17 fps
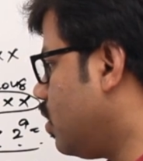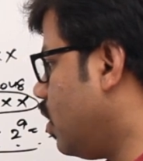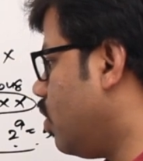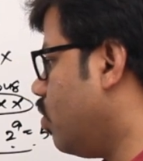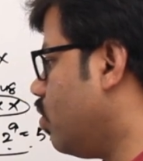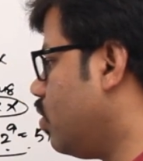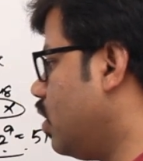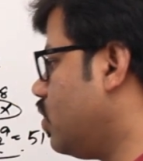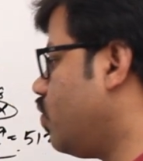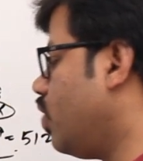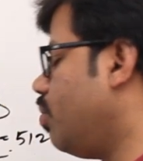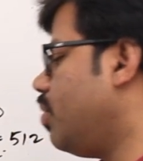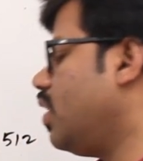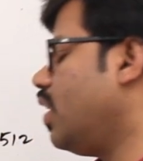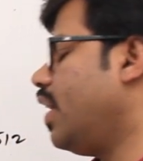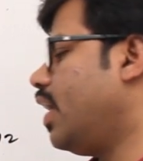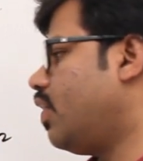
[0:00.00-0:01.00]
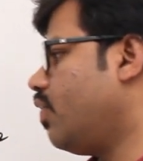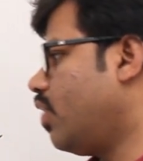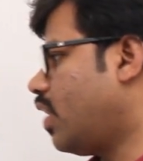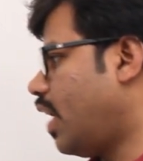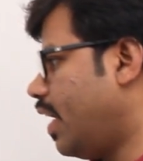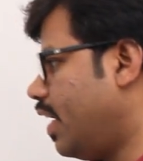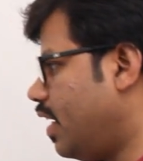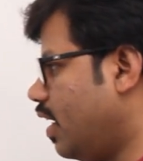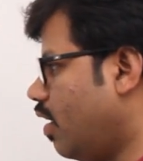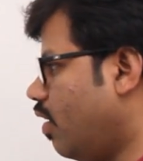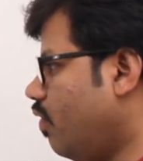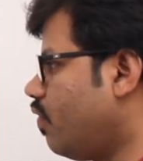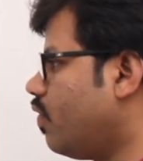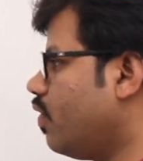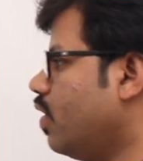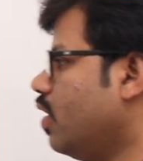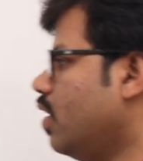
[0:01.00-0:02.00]
0. This will be the network ID of
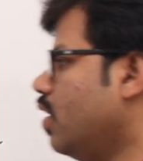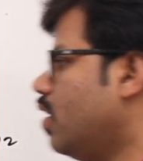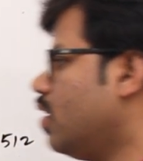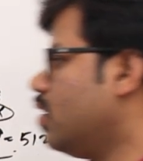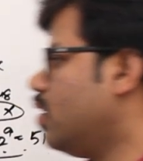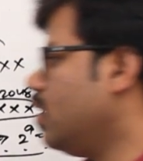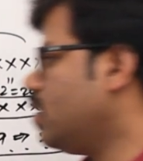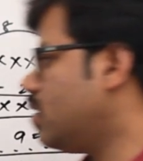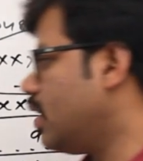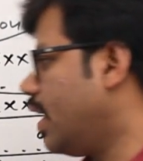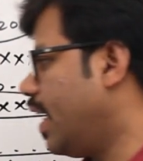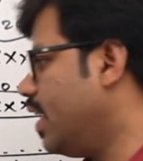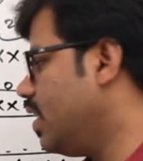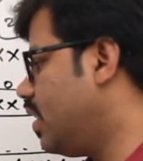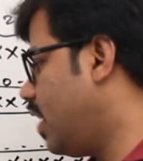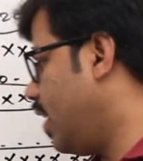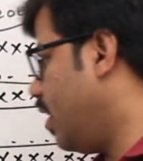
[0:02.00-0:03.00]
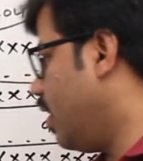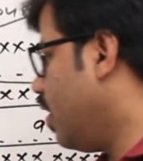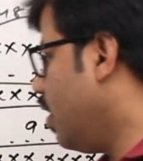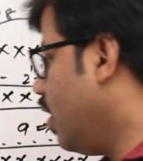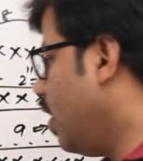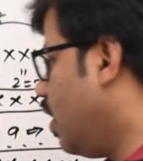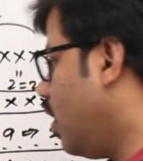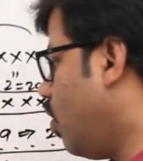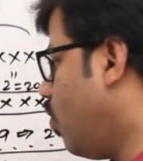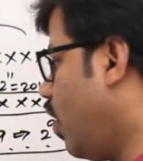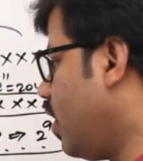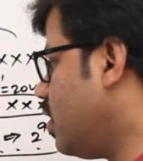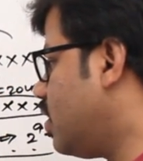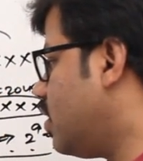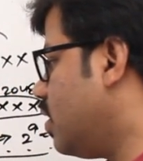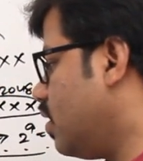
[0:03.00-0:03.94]
this N3. Now what is,